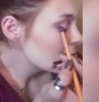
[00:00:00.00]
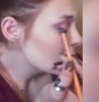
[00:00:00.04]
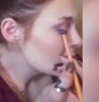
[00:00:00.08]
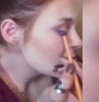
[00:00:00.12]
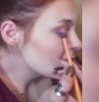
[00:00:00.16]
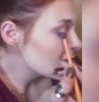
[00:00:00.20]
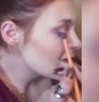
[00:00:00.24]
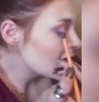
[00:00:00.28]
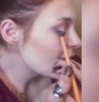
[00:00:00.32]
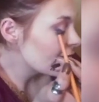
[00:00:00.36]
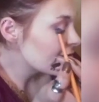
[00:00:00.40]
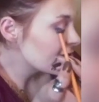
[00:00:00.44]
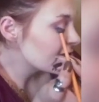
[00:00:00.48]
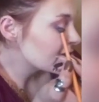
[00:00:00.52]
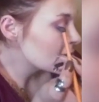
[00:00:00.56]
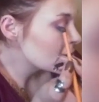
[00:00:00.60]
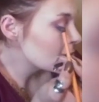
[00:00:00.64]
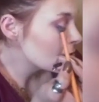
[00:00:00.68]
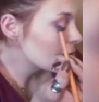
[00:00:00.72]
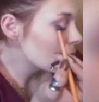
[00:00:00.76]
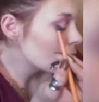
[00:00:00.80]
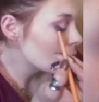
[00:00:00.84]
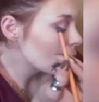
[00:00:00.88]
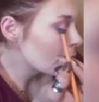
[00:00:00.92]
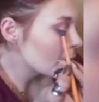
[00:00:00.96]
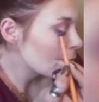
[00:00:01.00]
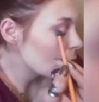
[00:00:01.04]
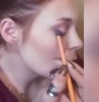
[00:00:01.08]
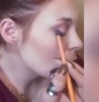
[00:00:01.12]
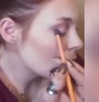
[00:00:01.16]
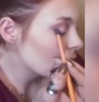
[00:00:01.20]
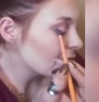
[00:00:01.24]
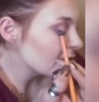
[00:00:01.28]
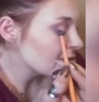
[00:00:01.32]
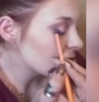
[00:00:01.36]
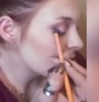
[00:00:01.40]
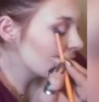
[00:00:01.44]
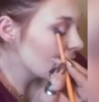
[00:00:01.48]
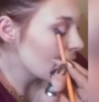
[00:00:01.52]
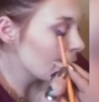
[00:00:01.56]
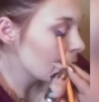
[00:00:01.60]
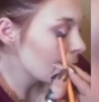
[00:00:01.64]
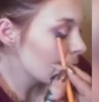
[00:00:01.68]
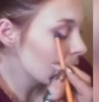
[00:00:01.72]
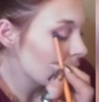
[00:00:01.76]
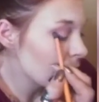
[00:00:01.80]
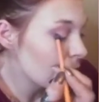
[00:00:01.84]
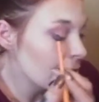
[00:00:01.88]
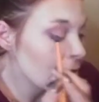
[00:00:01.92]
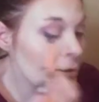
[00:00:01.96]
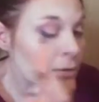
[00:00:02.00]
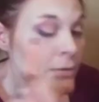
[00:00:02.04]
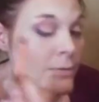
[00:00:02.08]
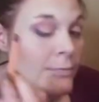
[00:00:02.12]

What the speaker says: to give us a little bit more depth.